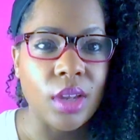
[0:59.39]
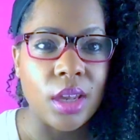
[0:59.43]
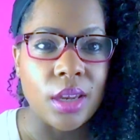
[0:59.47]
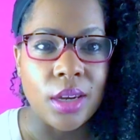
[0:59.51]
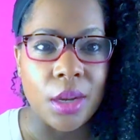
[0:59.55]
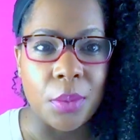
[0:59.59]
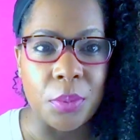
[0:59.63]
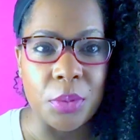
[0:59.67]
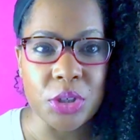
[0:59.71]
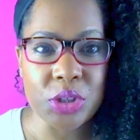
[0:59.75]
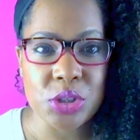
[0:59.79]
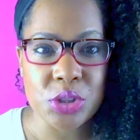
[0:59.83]

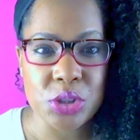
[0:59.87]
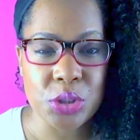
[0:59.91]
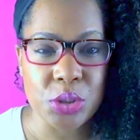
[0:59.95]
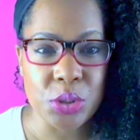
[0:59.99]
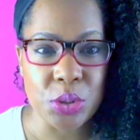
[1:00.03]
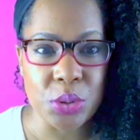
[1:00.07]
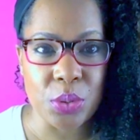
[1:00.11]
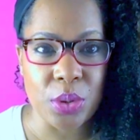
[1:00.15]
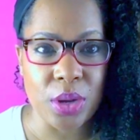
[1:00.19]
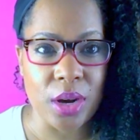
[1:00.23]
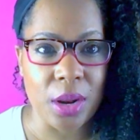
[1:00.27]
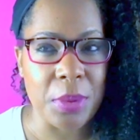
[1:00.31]
Number
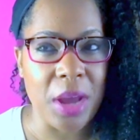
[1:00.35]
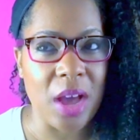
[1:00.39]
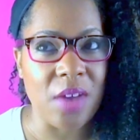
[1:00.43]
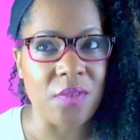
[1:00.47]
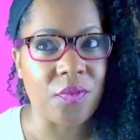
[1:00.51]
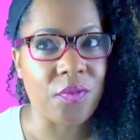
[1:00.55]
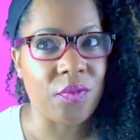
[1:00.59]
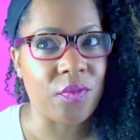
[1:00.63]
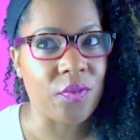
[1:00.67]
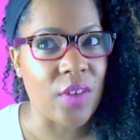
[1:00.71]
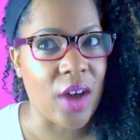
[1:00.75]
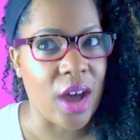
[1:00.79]
two, and I'm not
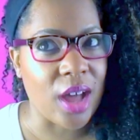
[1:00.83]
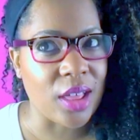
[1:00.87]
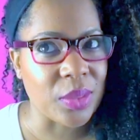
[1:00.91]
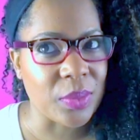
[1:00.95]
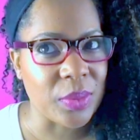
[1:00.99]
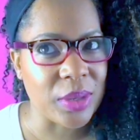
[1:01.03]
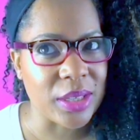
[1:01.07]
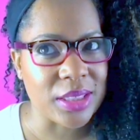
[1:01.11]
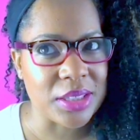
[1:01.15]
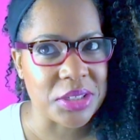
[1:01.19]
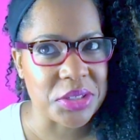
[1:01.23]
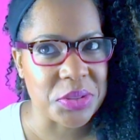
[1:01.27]

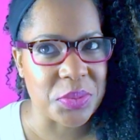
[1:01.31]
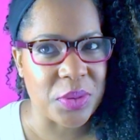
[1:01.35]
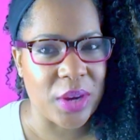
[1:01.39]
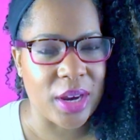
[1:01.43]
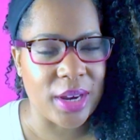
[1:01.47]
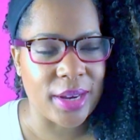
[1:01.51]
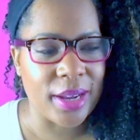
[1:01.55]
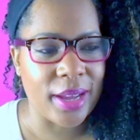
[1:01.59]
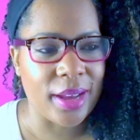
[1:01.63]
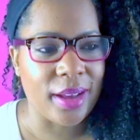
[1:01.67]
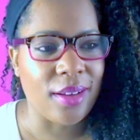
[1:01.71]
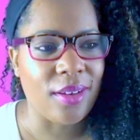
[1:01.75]
following this
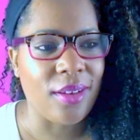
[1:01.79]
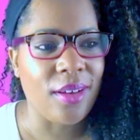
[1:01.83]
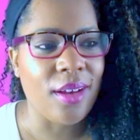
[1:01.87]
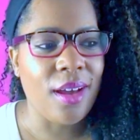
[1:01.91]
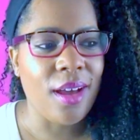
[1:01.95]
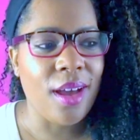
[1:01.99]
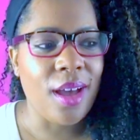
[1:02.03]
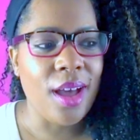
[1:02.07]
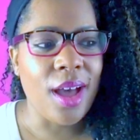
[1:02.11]
right now,